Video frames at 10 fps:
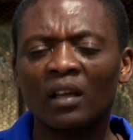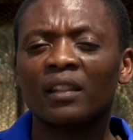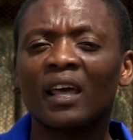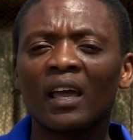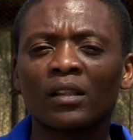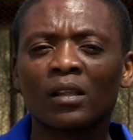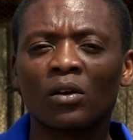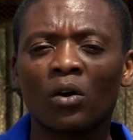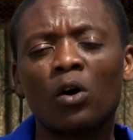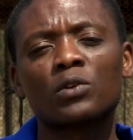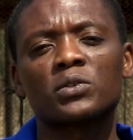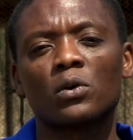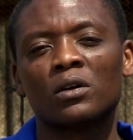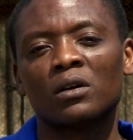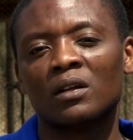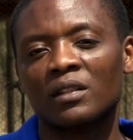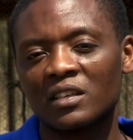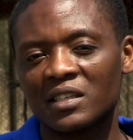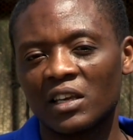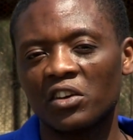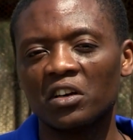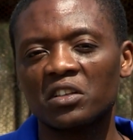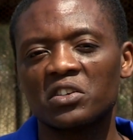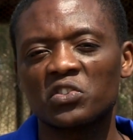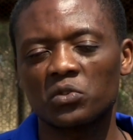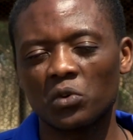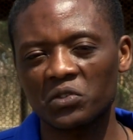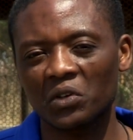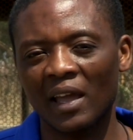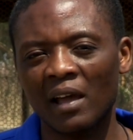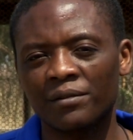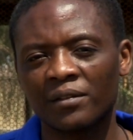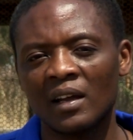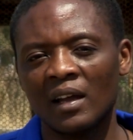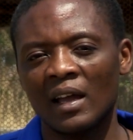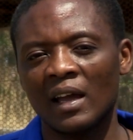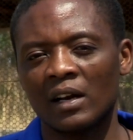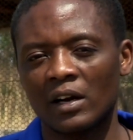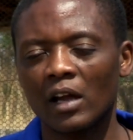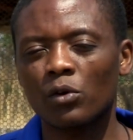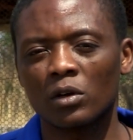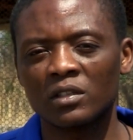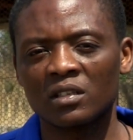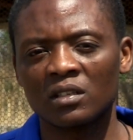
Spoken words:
Then also, the security should also have a record